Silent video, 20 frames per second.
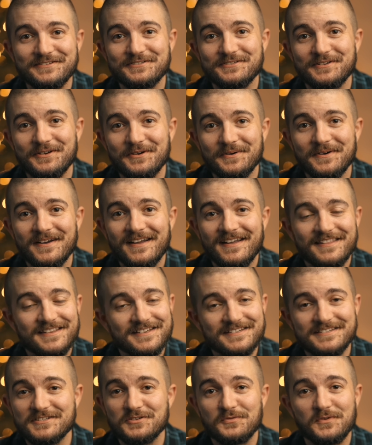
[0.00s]
So
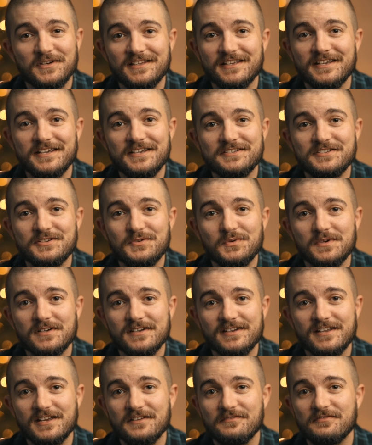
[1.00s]
this is a really easy
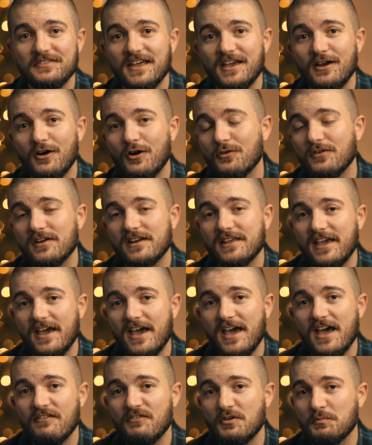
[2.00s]
one. If they already
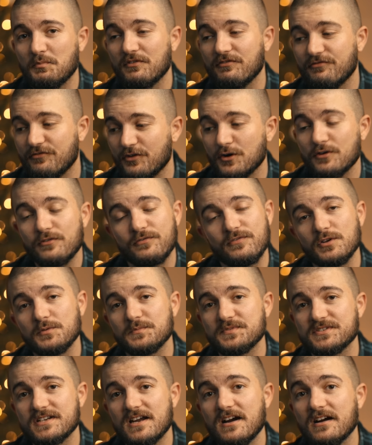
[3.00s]
have a preferred
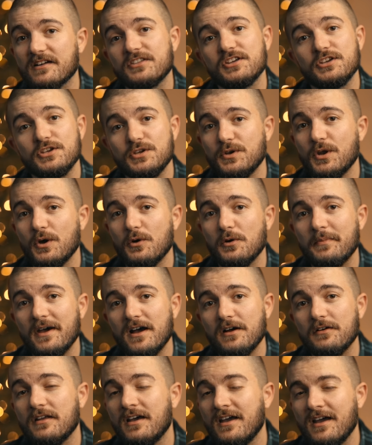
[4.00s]
film stock that you know
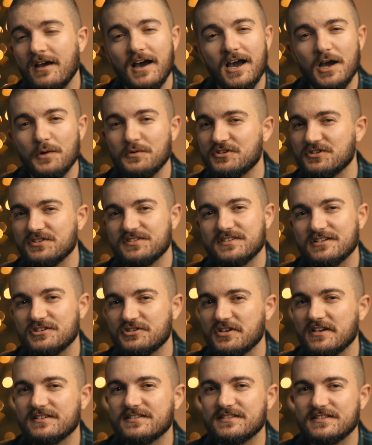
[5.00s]
about, I would just
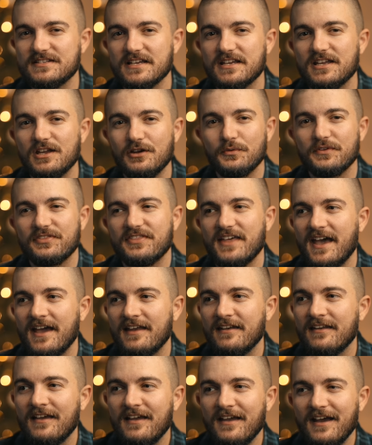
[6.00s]
suggest sticking with
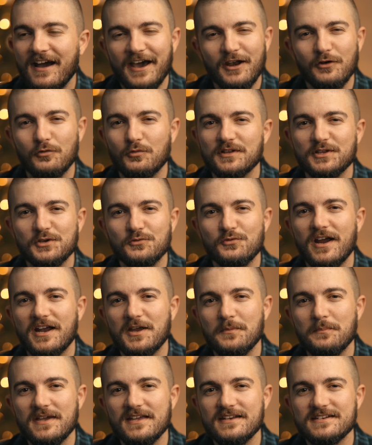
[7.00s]
that. I don't really
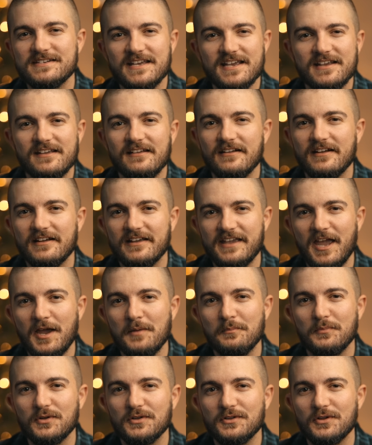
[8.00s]
recommend taking a
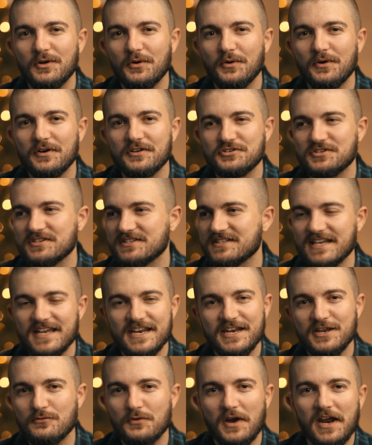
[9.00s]
gamble on just
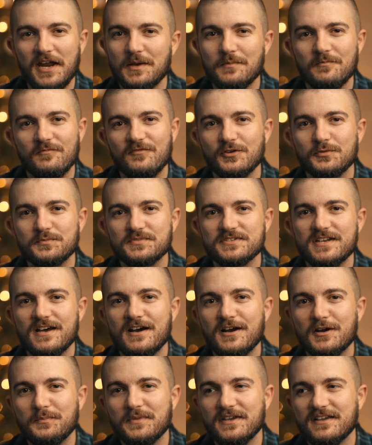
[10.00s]
any random film
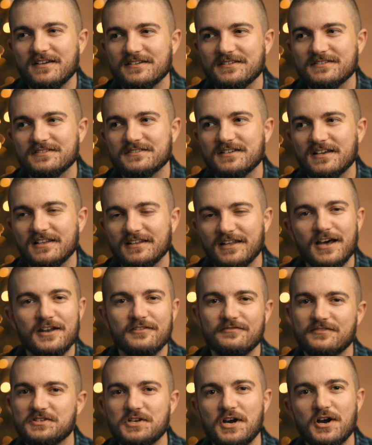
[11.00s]
stock because a lot
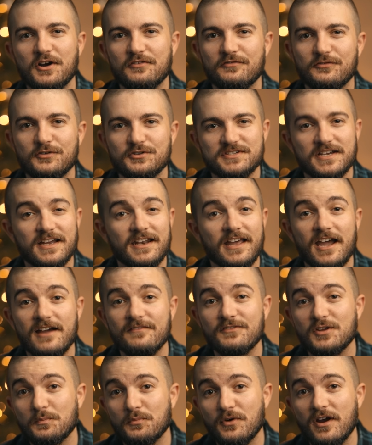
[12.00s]
of photographers kind of
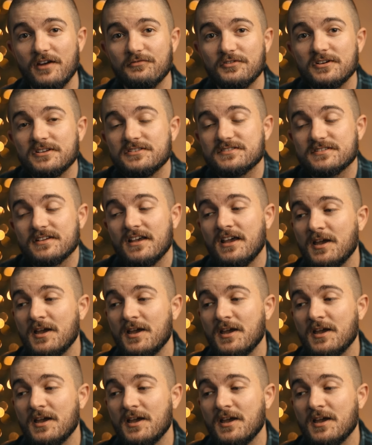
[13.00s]
have their preference.